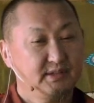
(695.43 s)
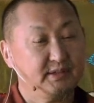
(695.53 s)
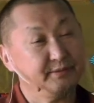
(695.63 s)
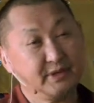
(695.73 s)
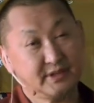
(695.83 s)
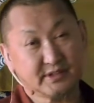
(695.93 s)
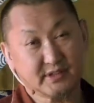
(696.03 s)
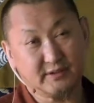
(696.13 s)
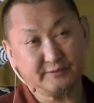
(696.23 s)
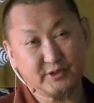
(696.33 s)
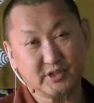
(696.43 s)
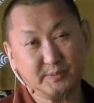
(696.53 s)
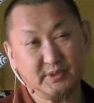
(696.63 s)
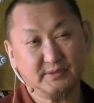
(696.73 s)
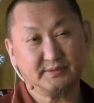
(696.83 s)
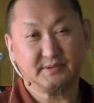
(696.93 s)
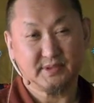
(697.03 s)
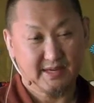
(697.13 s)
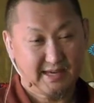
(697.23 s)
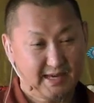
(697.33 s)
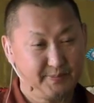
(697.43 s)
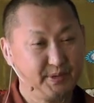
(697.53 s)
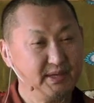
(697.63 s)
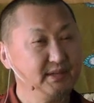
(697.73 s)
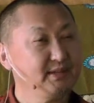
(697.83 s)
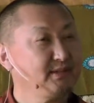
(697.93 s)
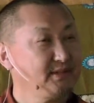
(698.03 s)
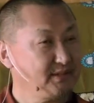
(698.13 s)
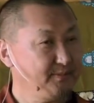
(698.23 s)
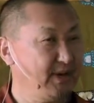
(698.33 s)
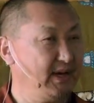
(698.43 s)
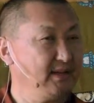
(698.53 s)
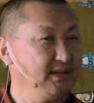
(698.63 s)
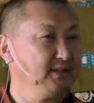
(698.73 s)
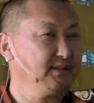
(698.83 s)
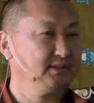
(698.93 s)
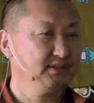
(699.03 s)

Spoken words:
If there's comfortable, happy, smiling,